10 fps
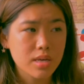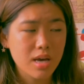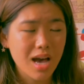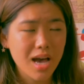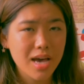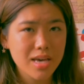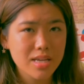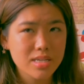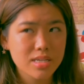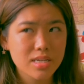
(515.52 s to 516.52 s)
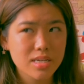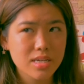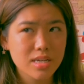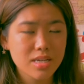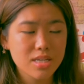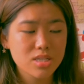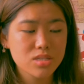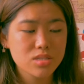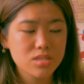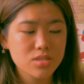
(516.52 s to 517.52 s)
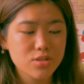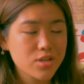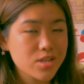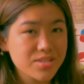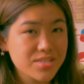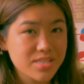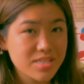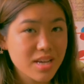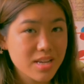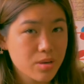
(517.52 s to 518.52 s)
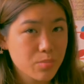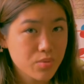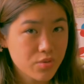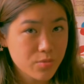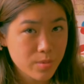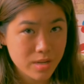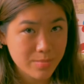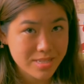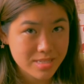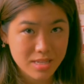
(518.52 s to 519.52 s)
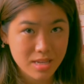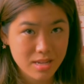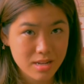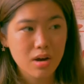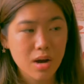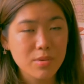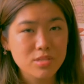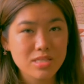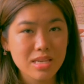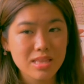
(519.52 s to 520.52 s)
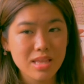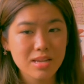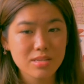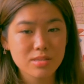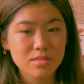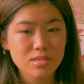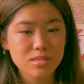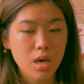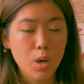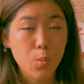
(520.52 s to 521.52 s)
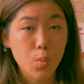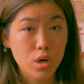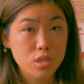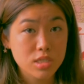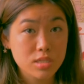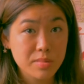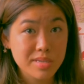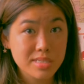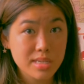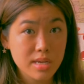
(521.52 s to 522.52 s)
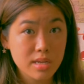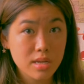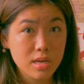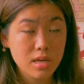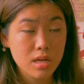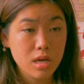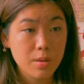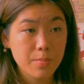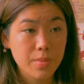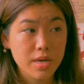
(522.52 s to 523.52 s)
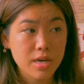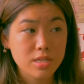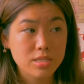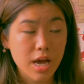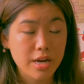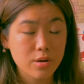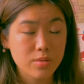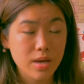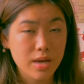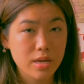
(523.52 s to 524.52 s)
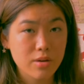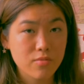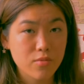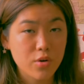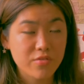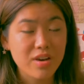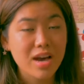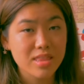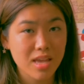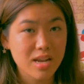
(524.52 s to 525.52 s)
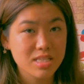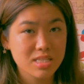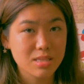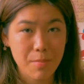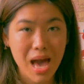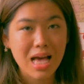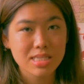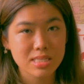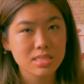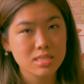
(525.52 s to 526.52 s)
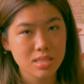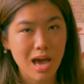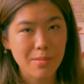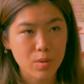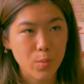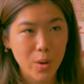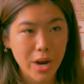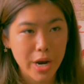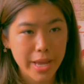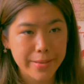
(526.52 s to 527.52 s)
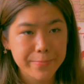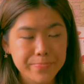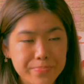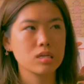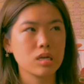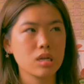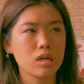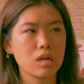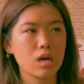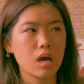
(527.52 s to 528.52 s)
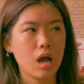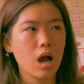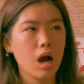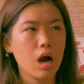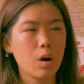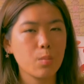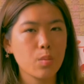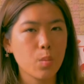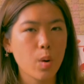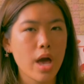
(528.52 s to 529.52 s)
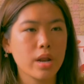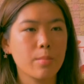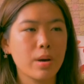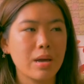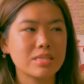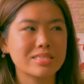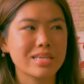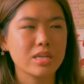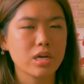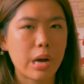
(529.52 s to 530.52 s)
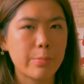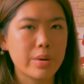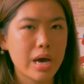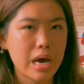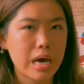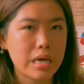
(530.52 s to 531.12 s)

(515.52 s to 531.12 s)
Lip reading: I couldn't see any improvement in my skin. I'm not saying that it worsened my skin, because I know that for a fact that it's the masks that I've been wearing. It didn't help when my skin got bad.